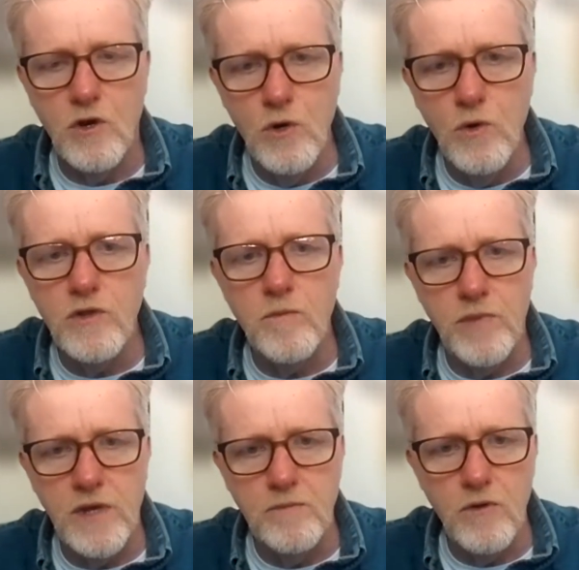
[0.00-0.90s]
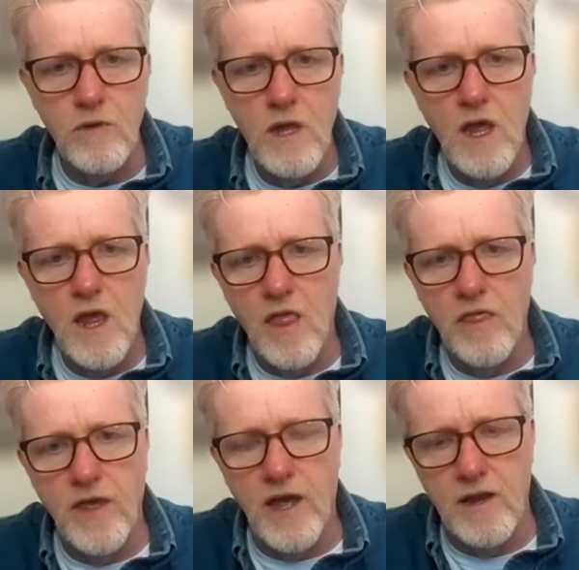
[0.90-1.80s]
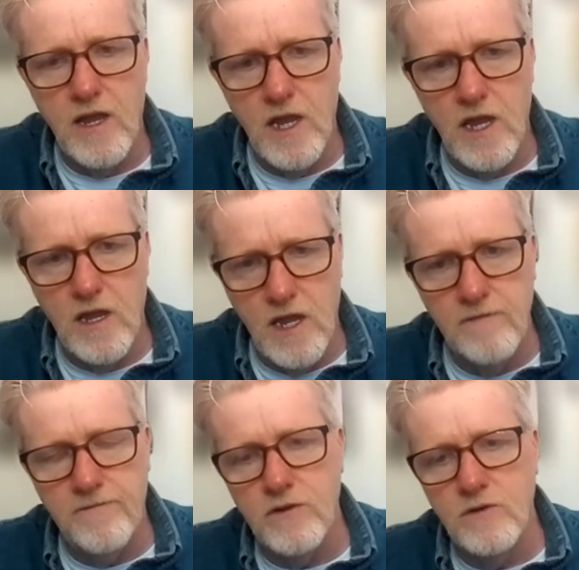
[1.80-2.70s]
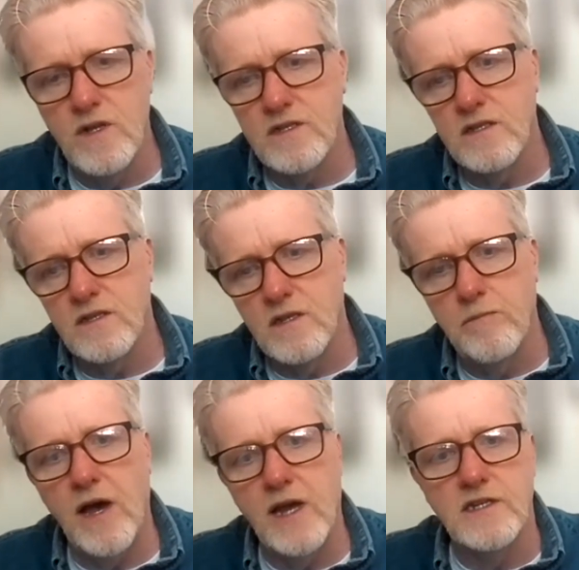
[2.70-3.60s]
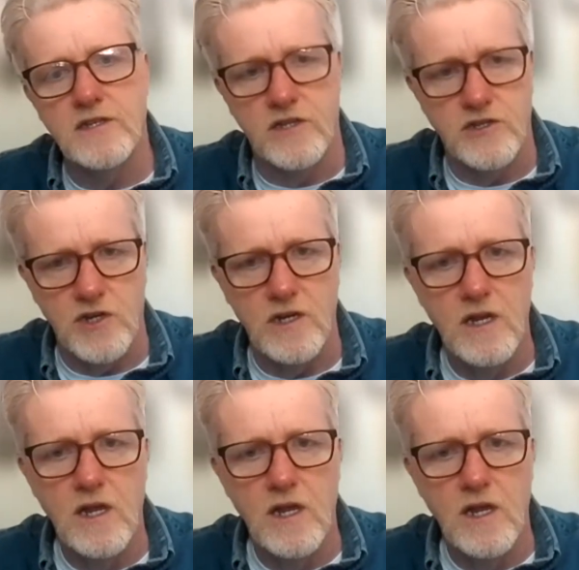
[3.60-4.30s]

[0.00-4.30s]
Who are the people that influence the buying decision?